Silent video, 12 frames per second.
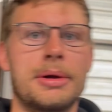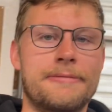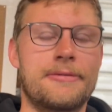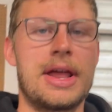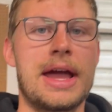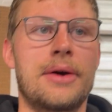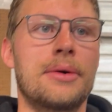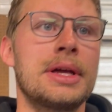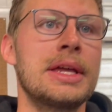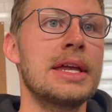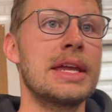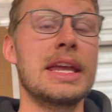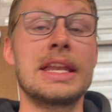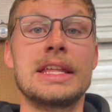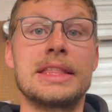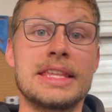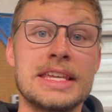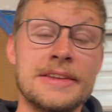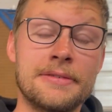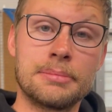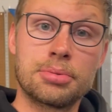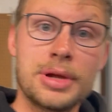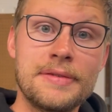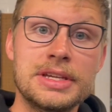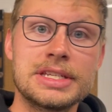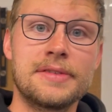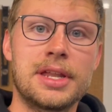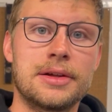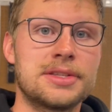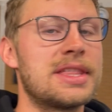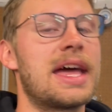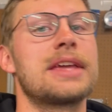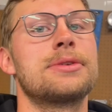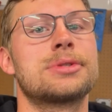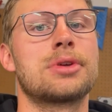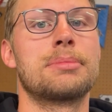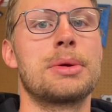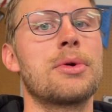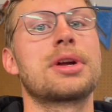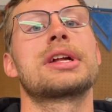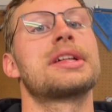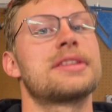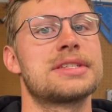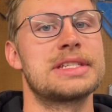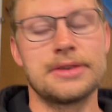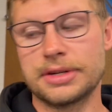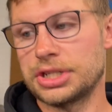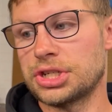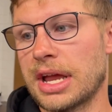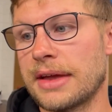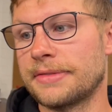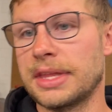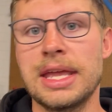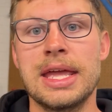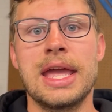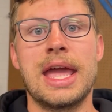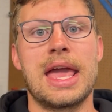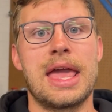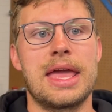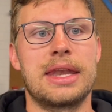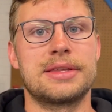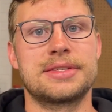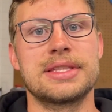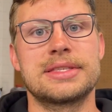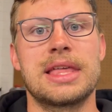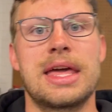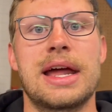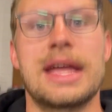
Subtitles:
For now, in the even previous video to that, you saw me working on the steering shaft, and since then I